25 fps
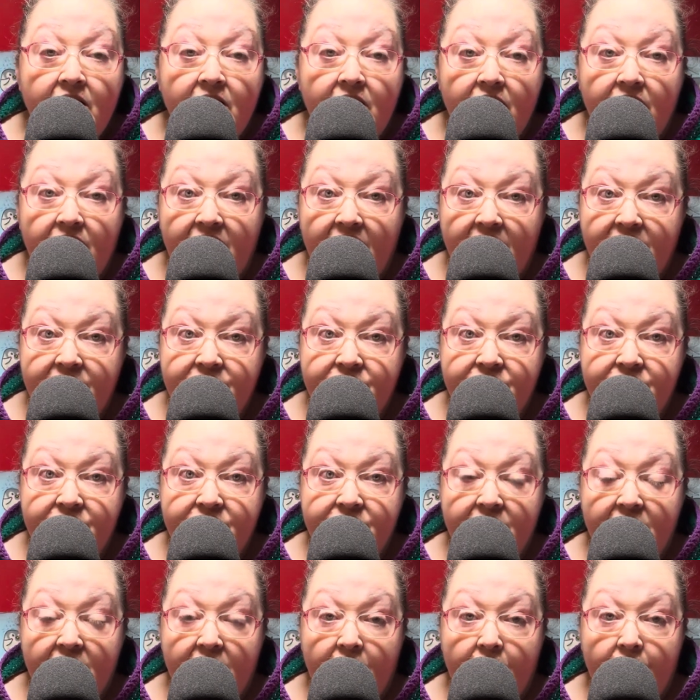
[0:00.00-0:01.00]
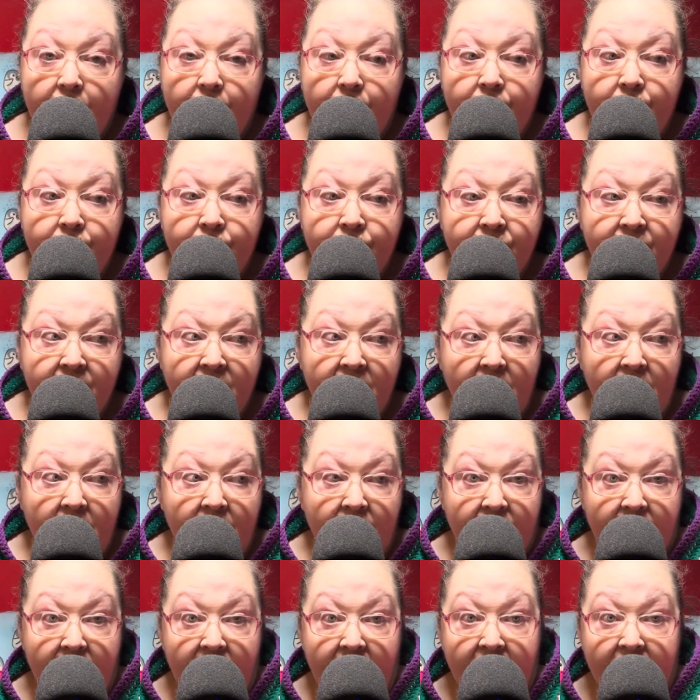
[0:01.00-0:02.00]
that's
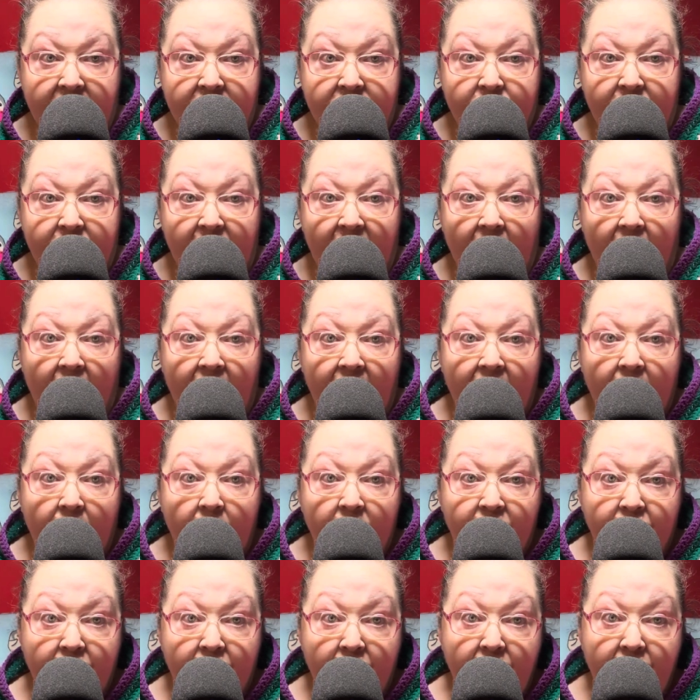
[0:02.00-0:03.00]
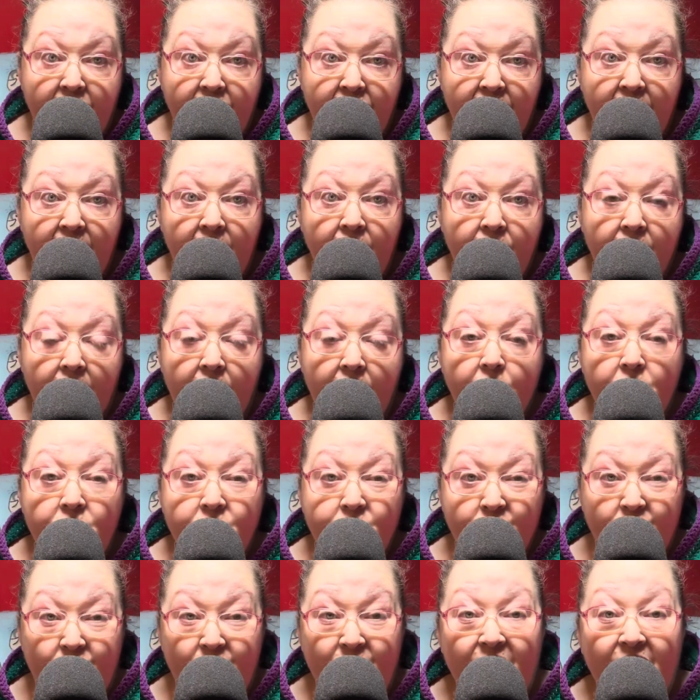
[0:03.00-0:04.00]
the next ply up from fingering, which
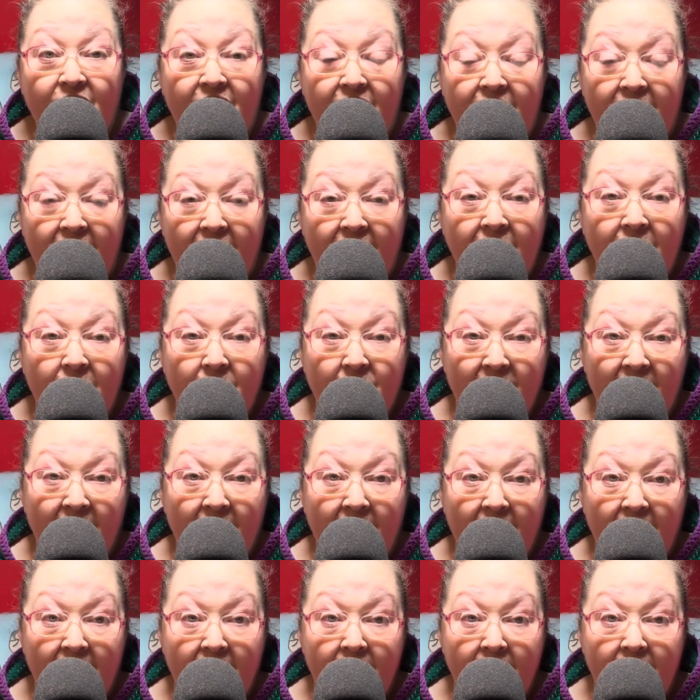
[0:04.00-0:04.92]
would be an 8-ply.